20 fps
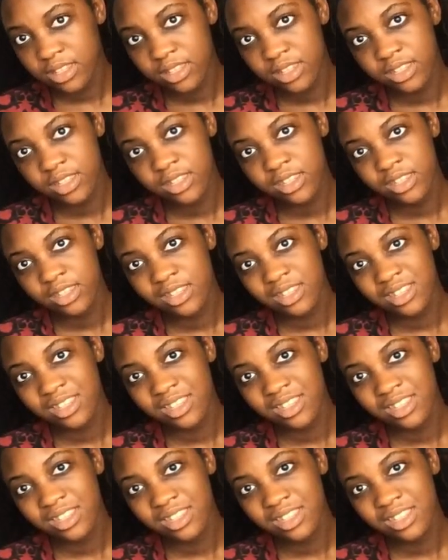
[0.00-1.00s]

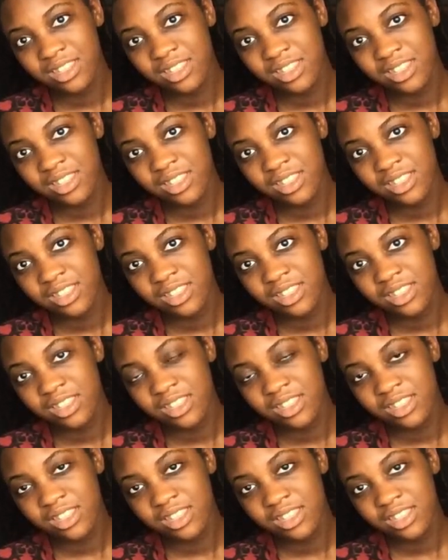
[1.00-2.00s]

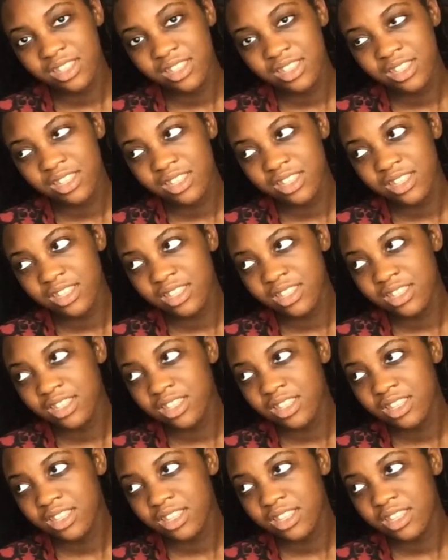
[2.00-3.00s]

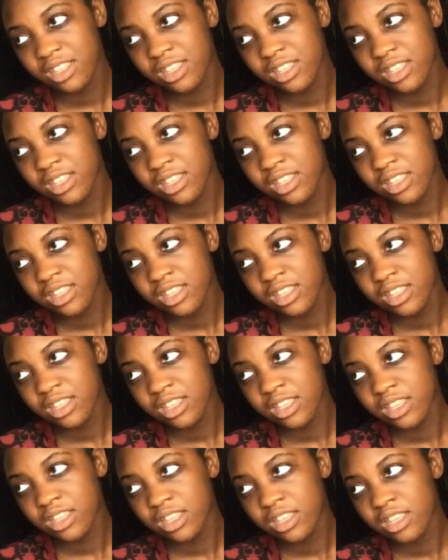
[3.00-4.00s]

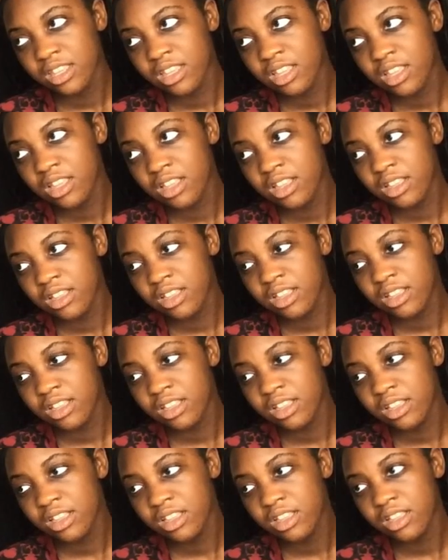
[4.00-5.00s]

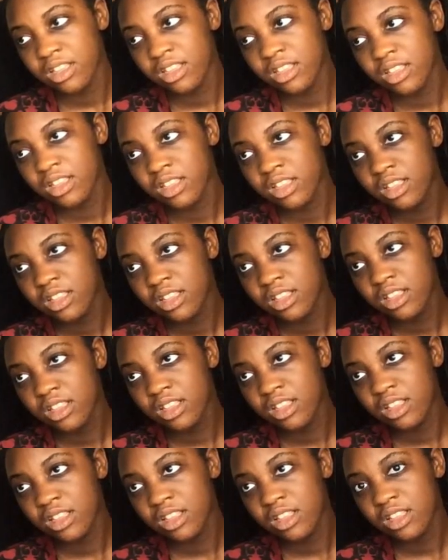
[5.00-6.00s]

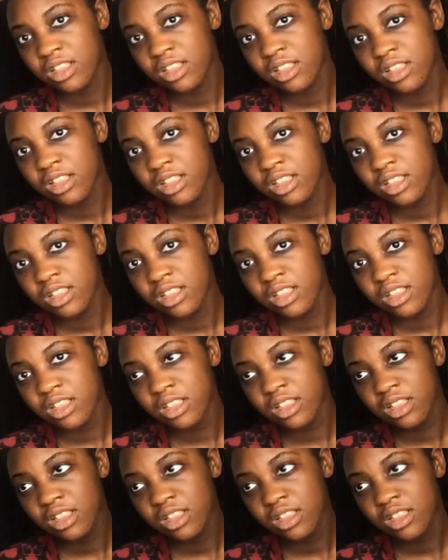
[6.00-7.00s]

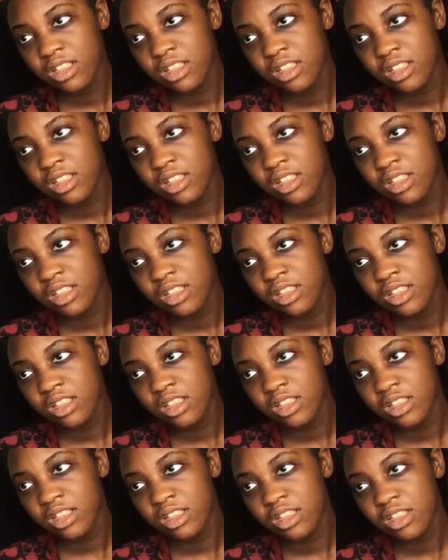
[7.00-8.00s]
This person isn't speaking.